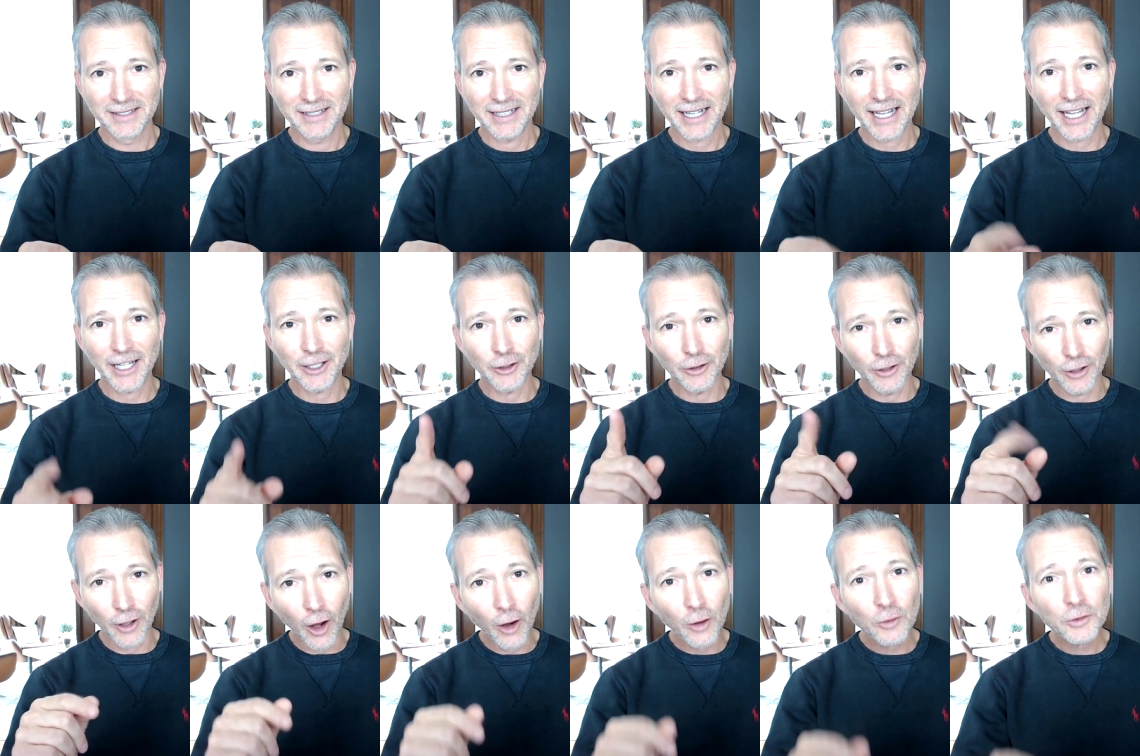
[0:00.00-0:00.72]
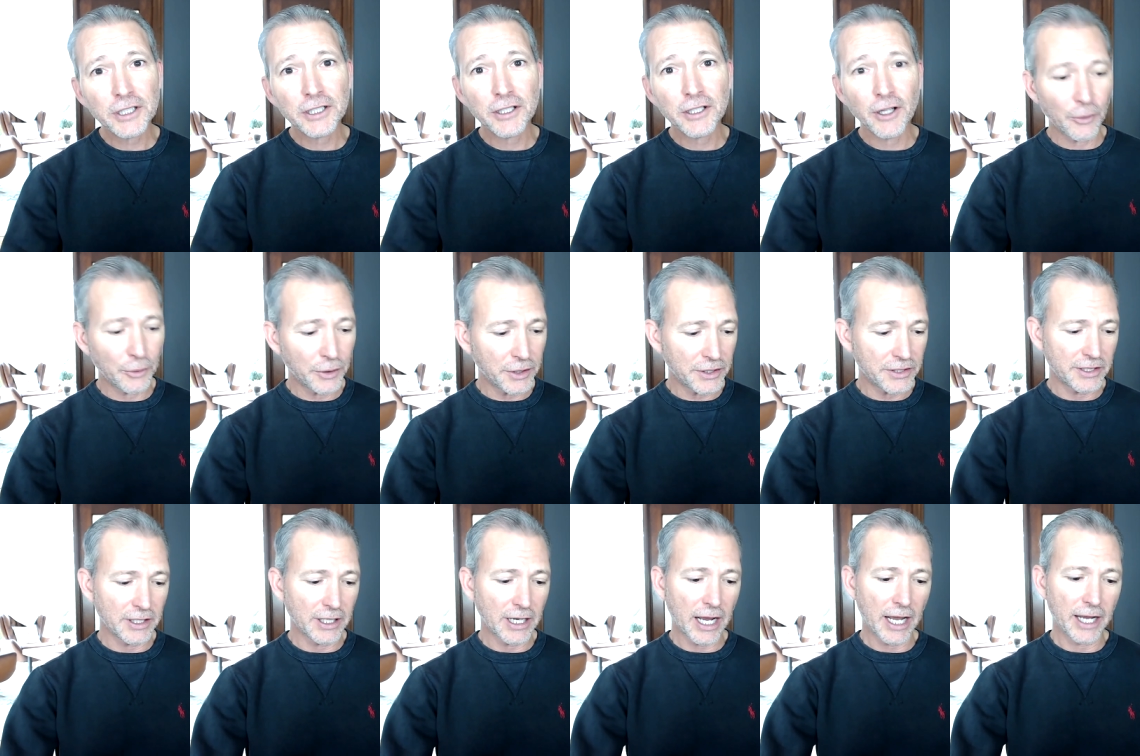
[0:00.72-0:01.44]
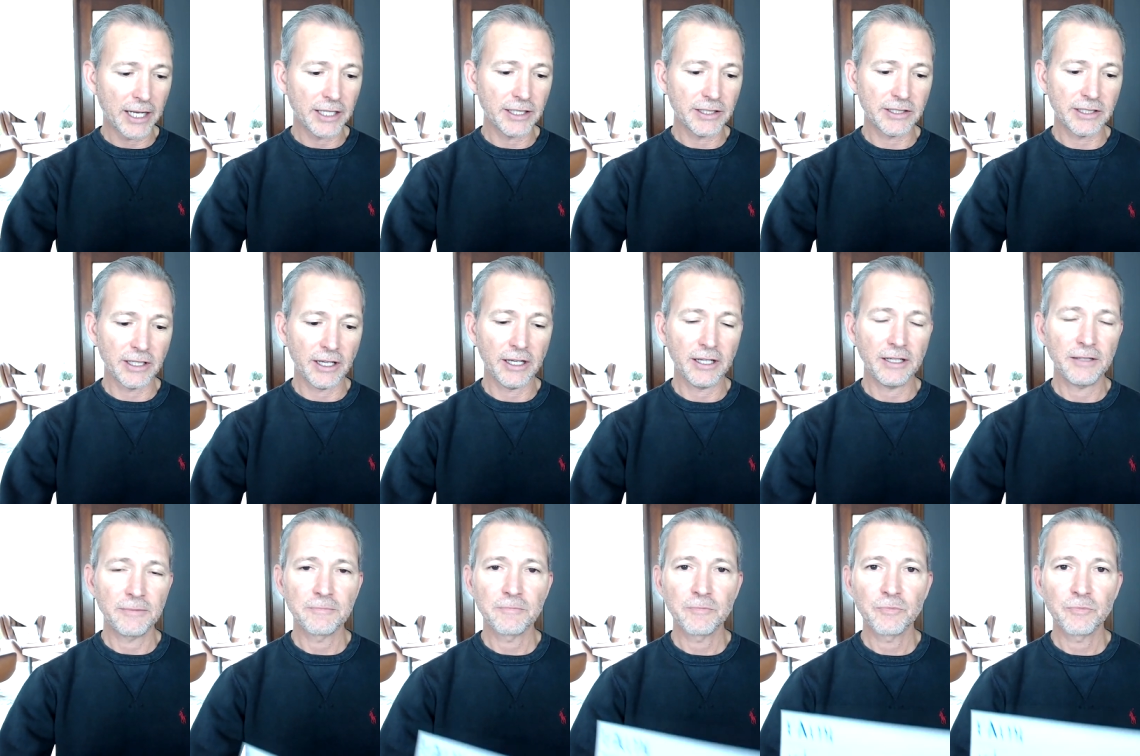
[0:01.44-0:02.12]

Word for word: And you'll only know this in hindsight.